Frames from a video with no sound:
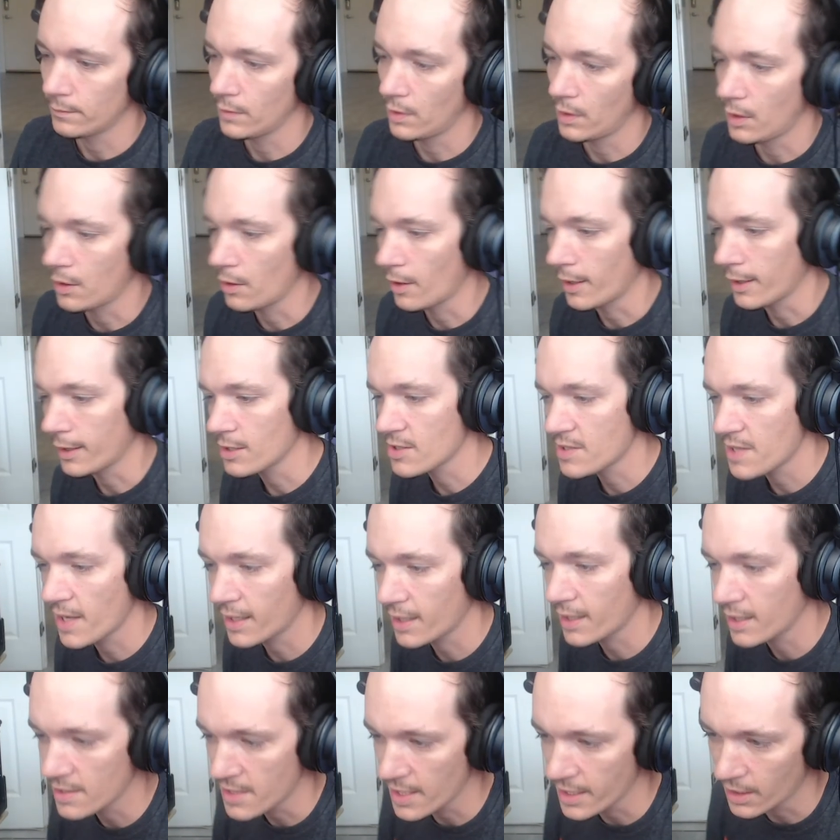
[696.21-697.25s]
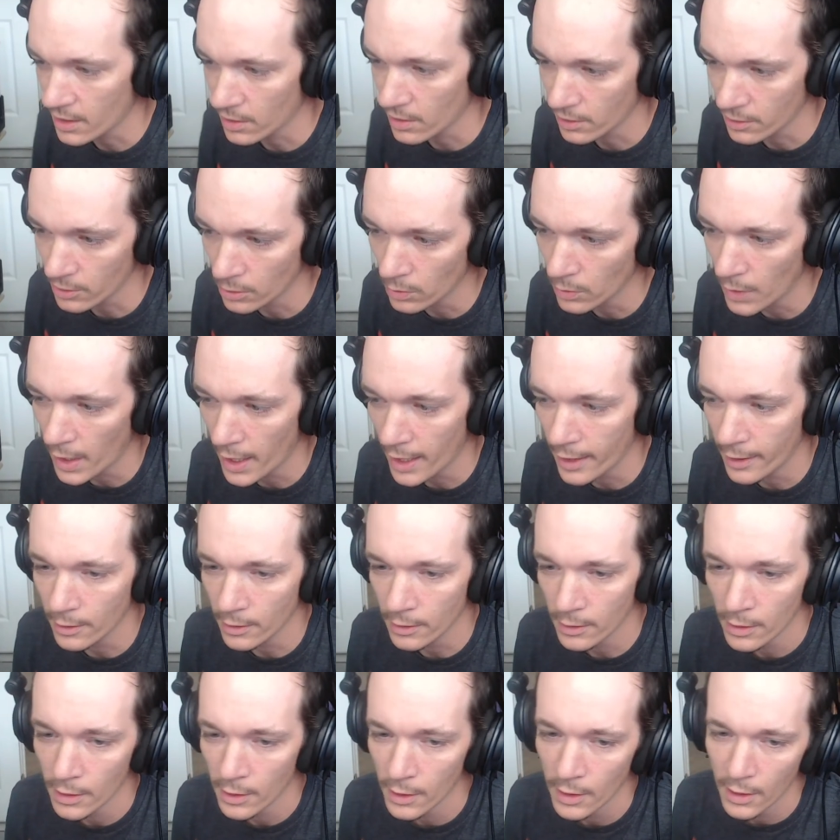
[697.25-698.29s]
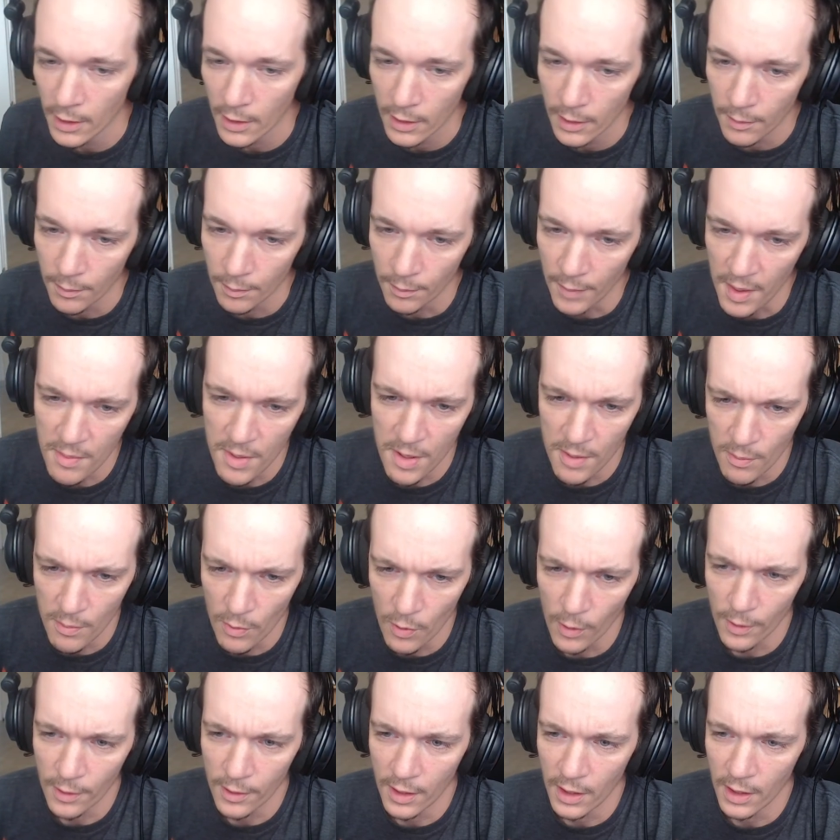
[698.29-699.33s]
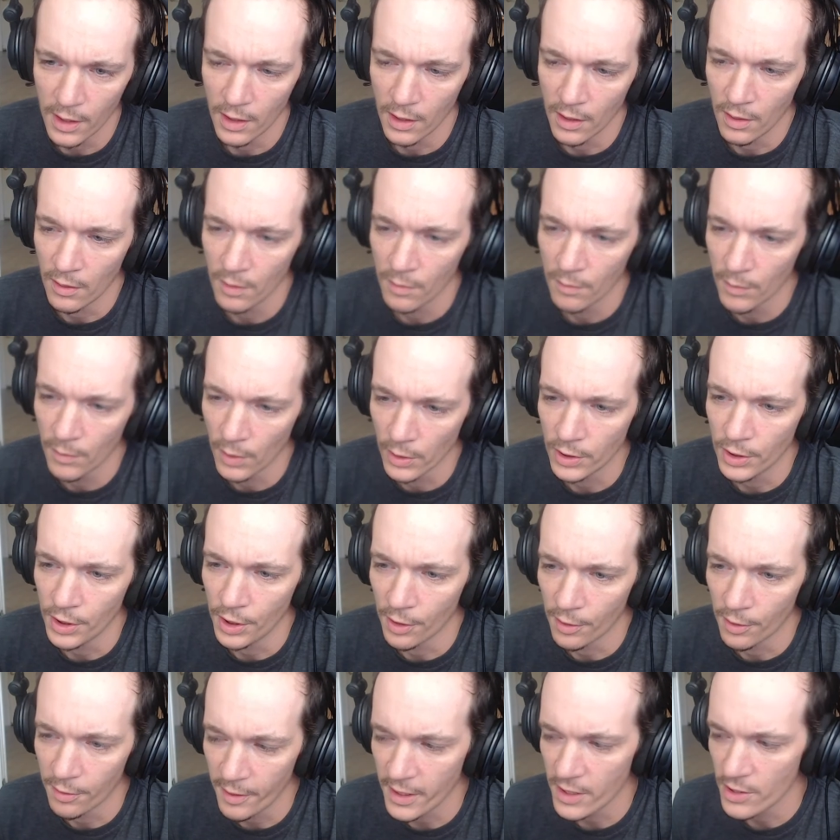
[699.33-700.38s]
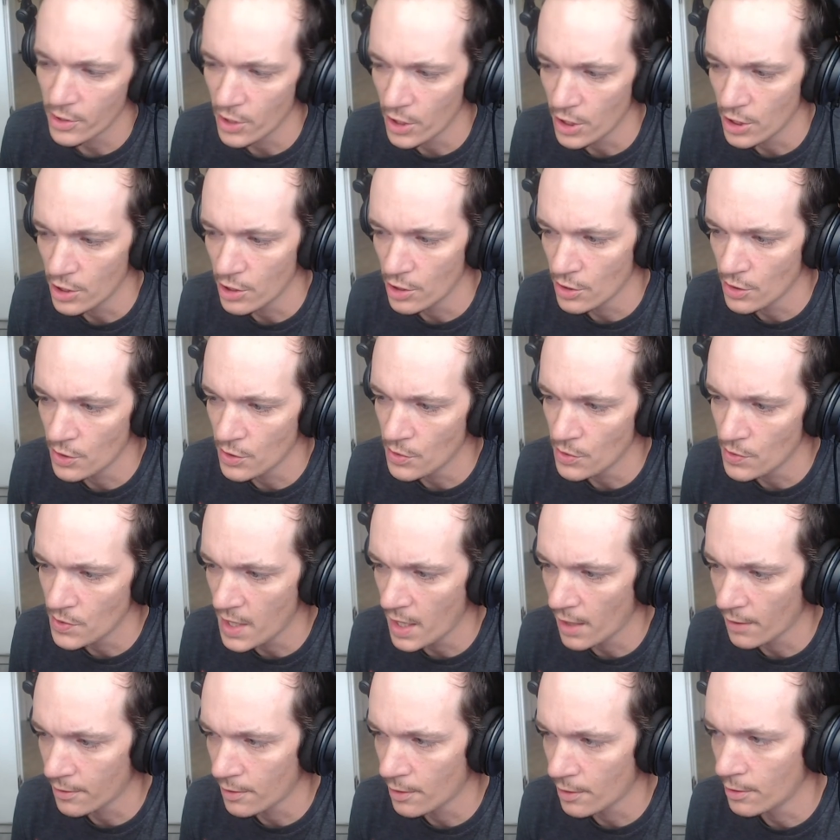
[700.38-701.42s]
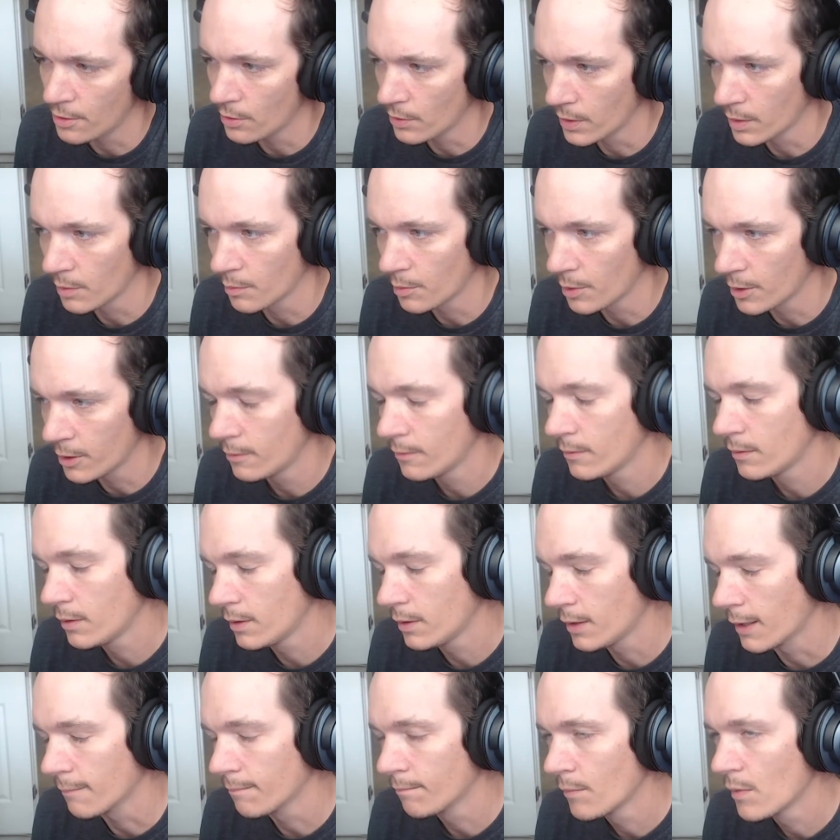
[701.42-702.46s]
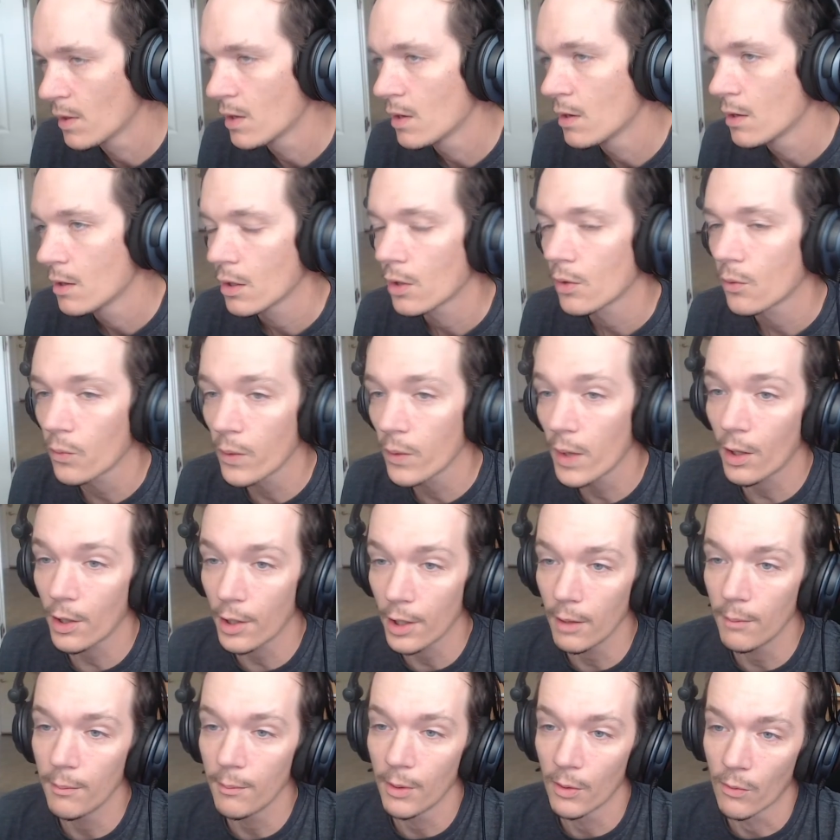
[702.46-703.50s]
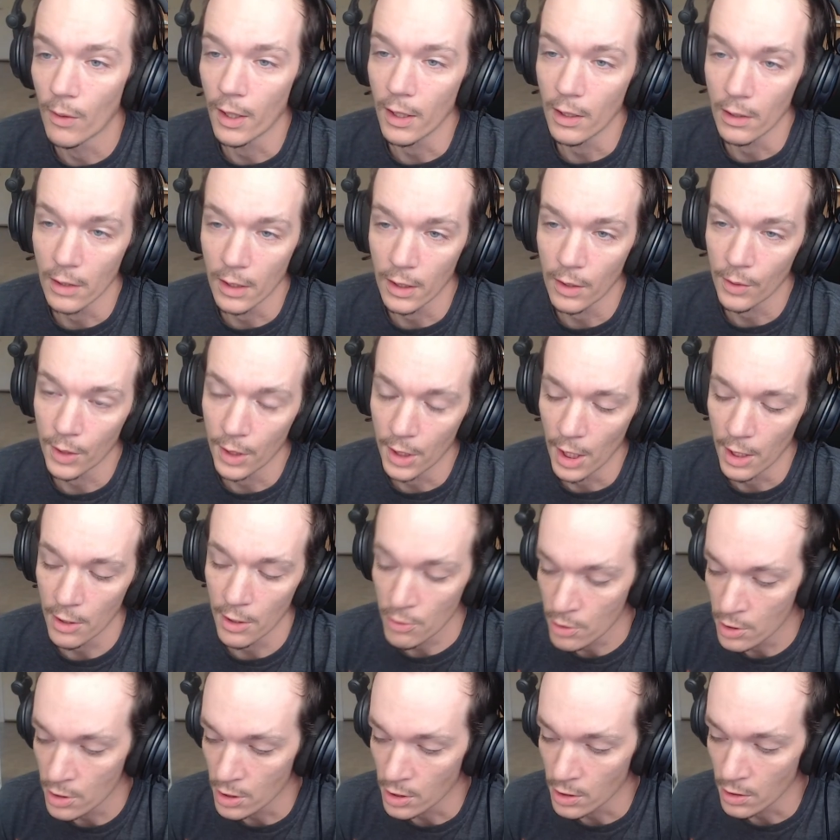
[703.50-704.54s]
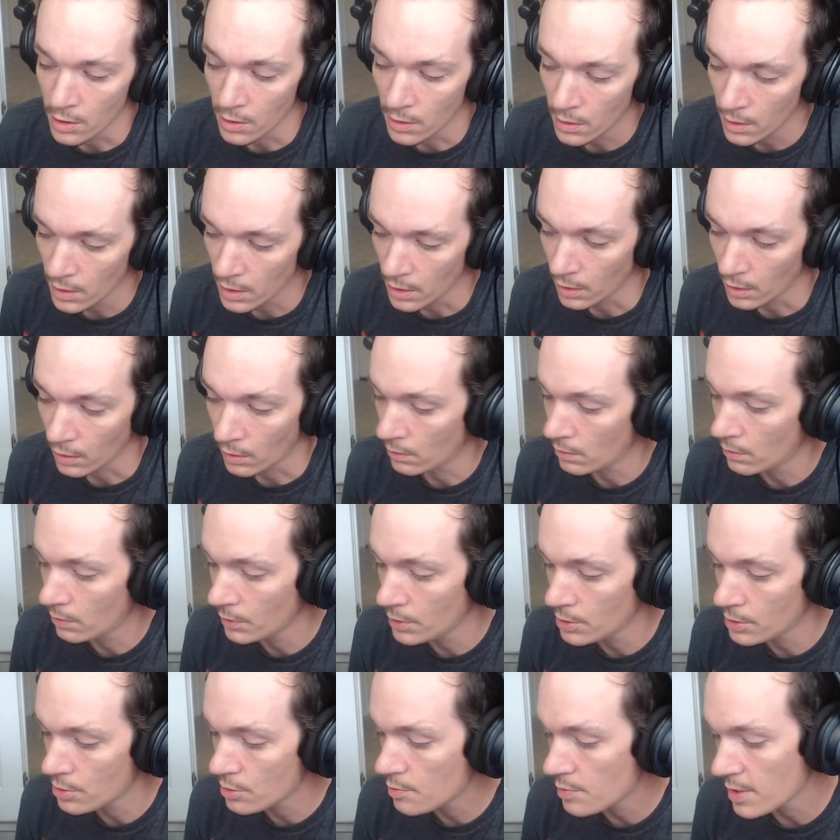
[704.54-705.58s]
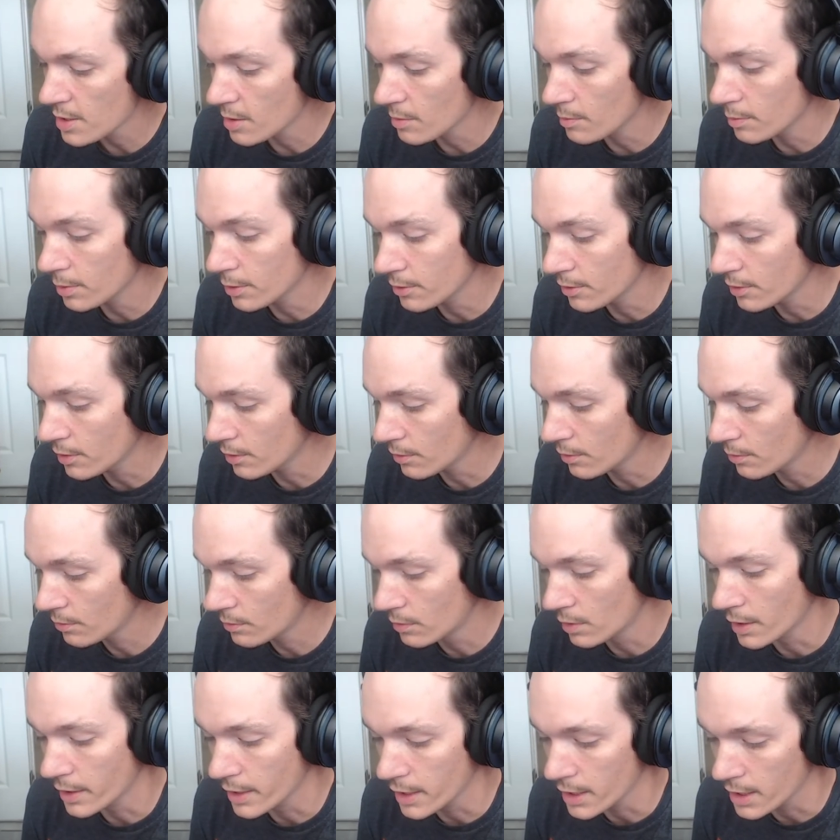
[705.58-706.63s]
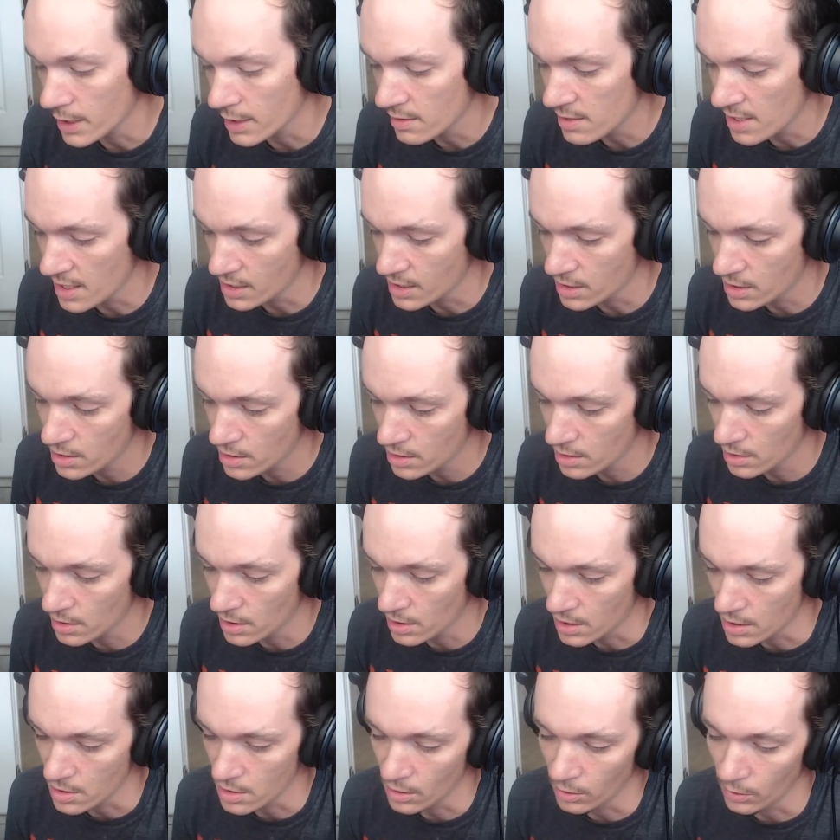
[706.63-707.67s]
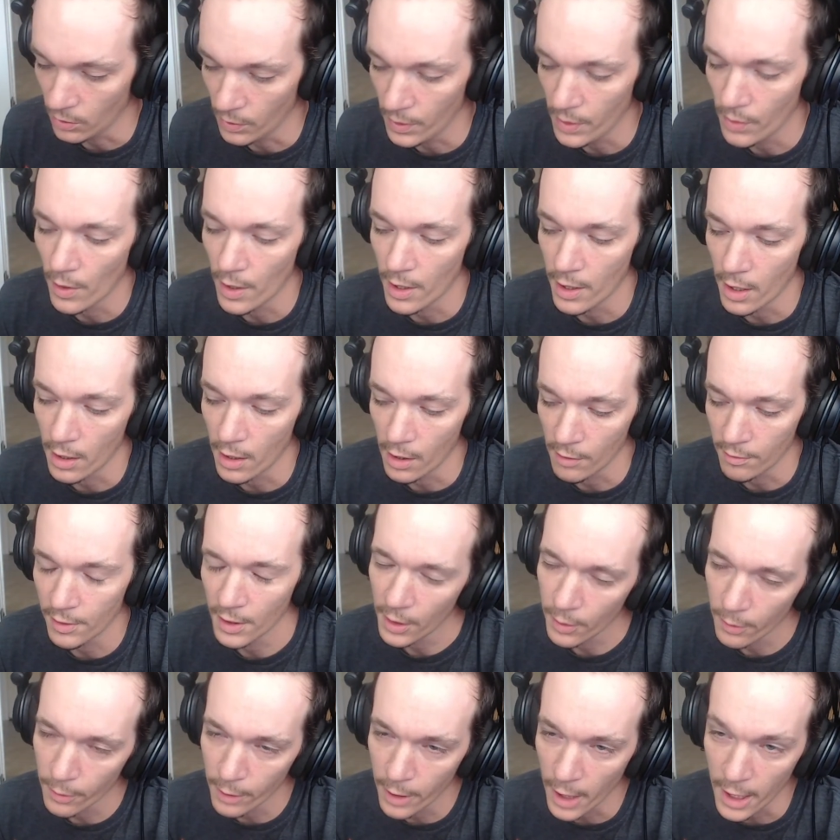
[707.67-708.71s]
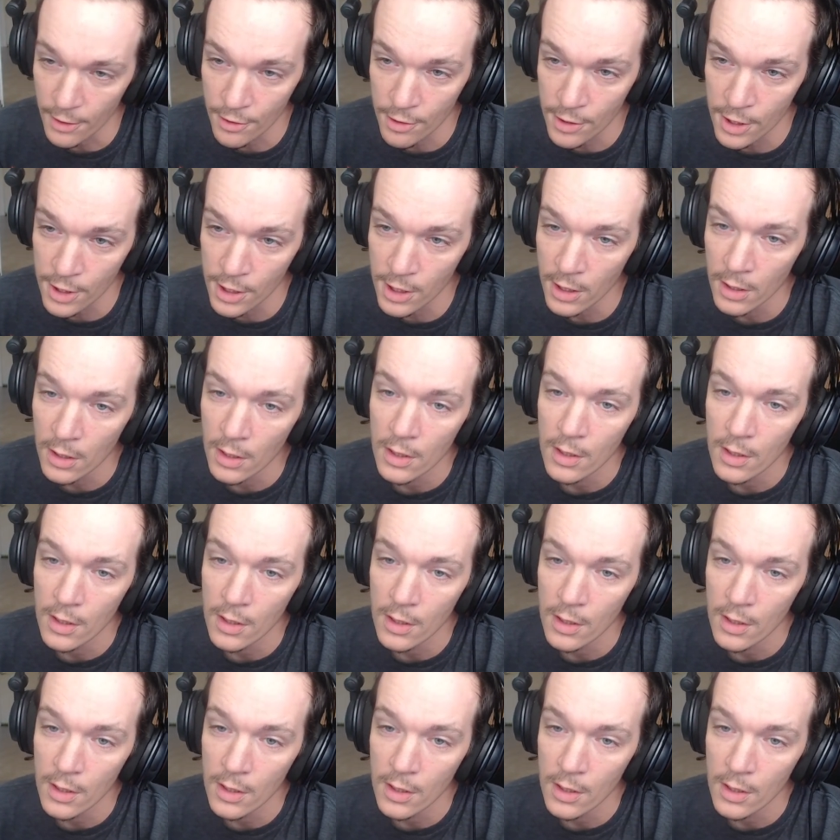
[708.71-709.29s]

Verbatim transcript: You know, I guess that can take a little while, maybe more than most of your phase changes you see out there doing. But yeah, we are going to be running liquid nitrogen. We should be able to run any test until we run out of liquid nitrogen.